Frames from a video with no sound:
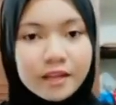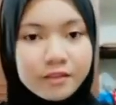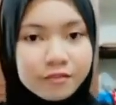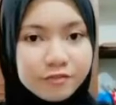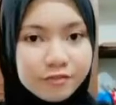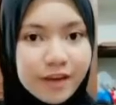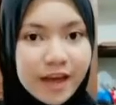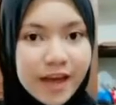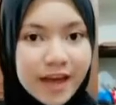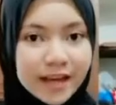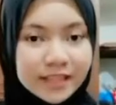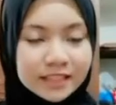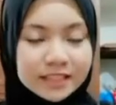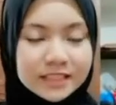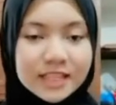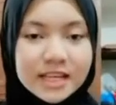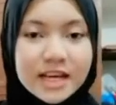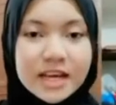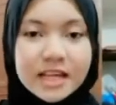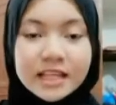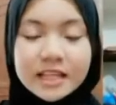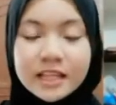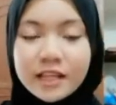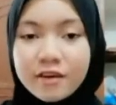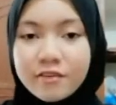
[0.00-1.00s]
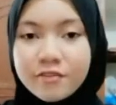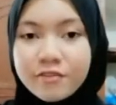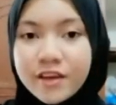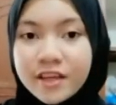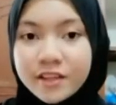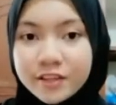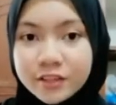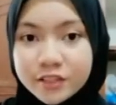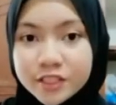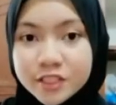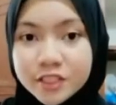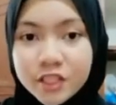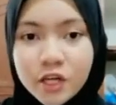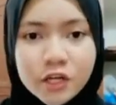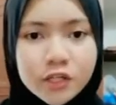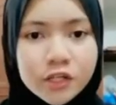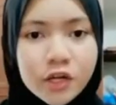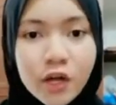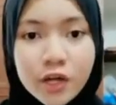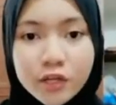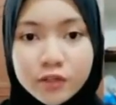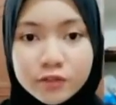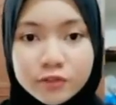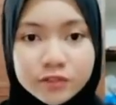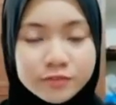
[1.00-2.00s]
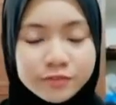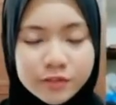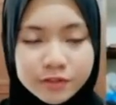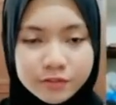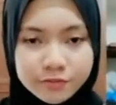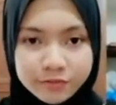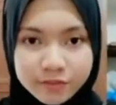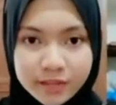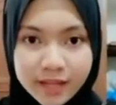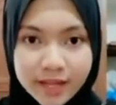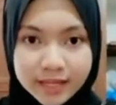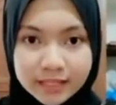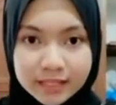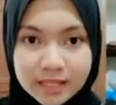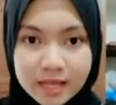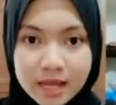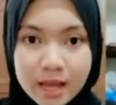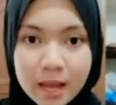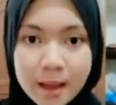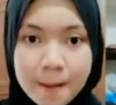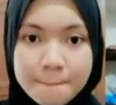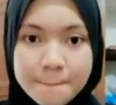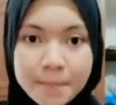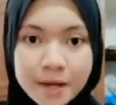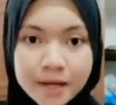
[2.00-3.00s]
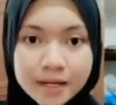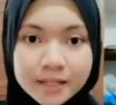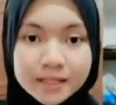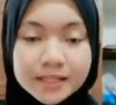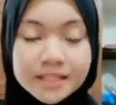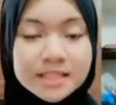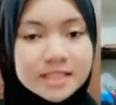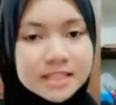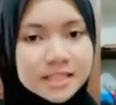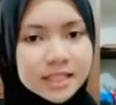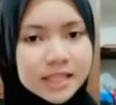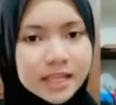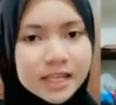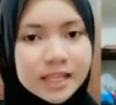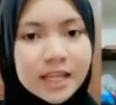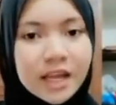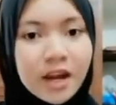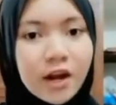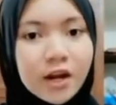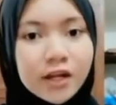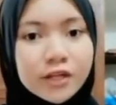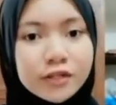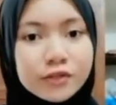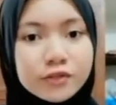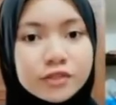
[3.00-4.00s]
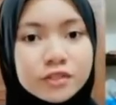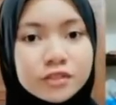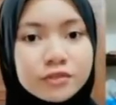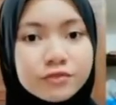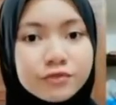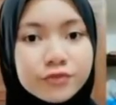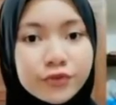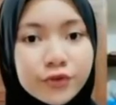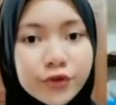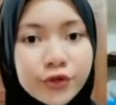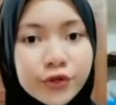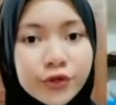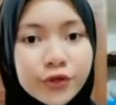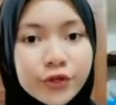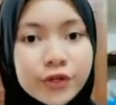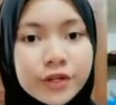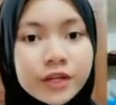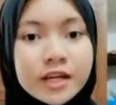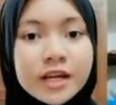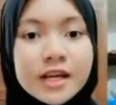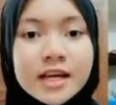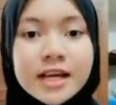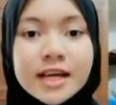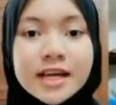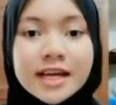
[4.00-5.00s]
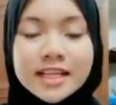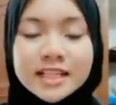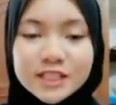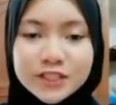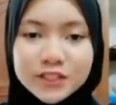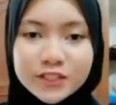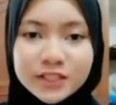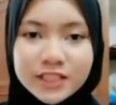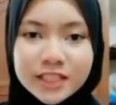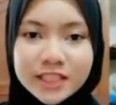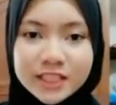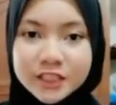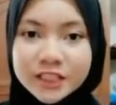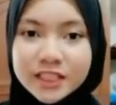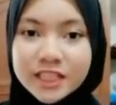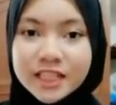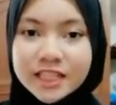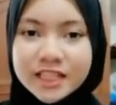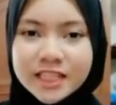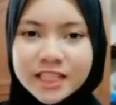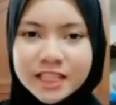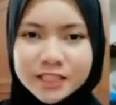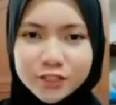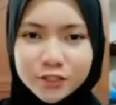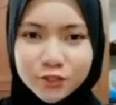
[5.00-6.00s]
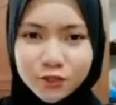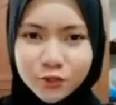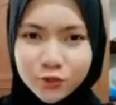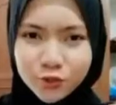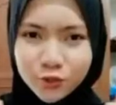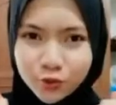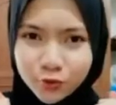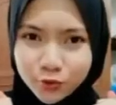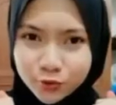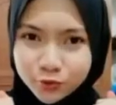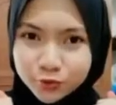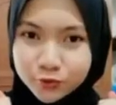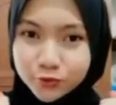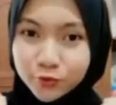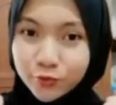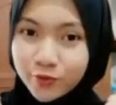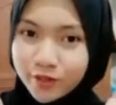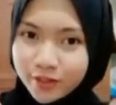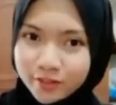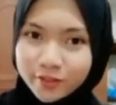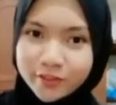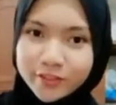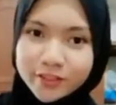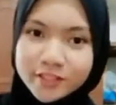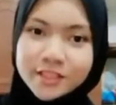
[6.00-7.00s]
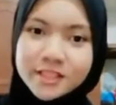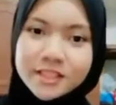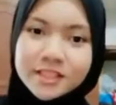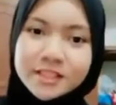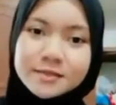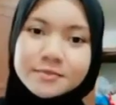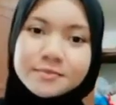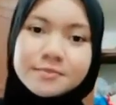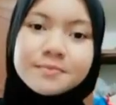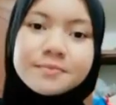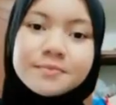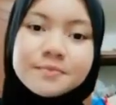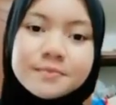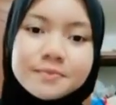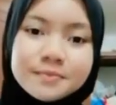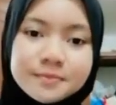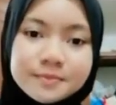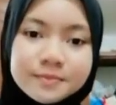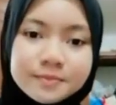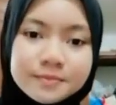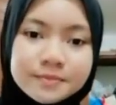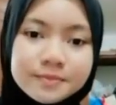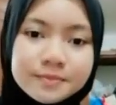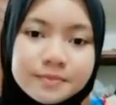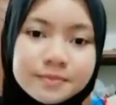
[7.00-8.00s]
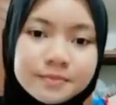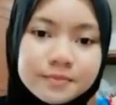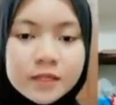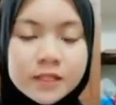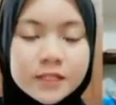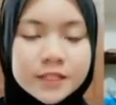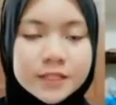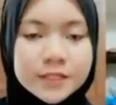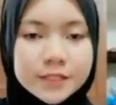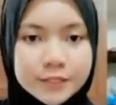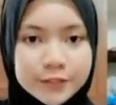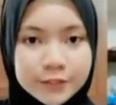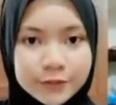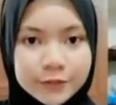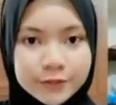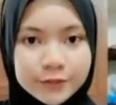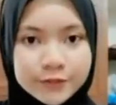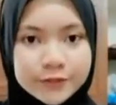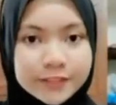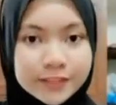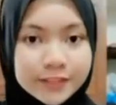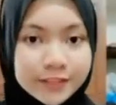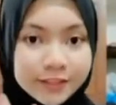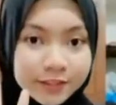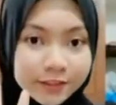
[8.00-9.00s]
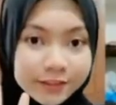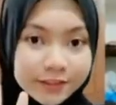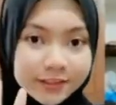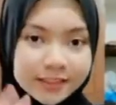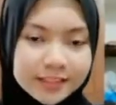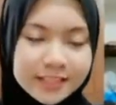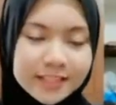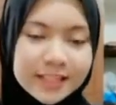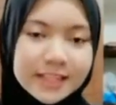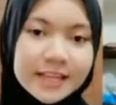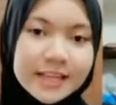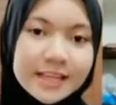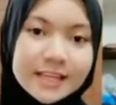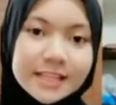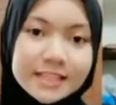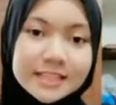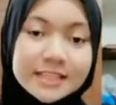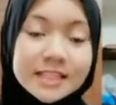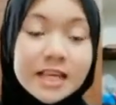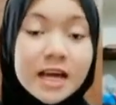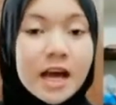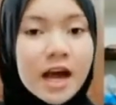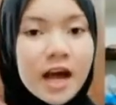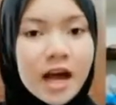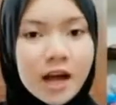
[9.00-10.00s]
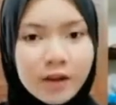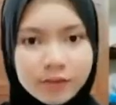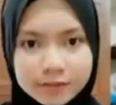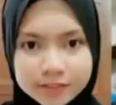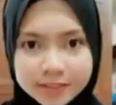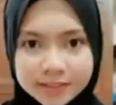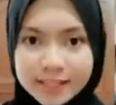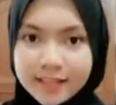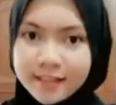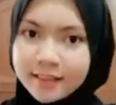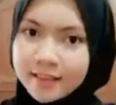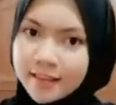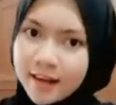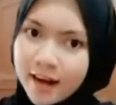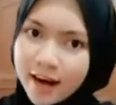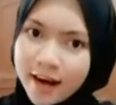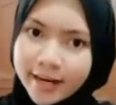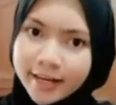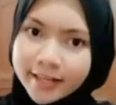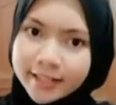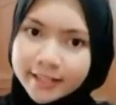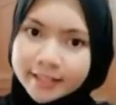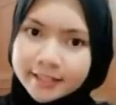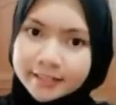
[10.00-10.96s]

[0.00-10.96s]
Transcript: In fact, their feathers are not used for flight, but instead they are used for insulation against cold weathers. So the third thing is, how did they die?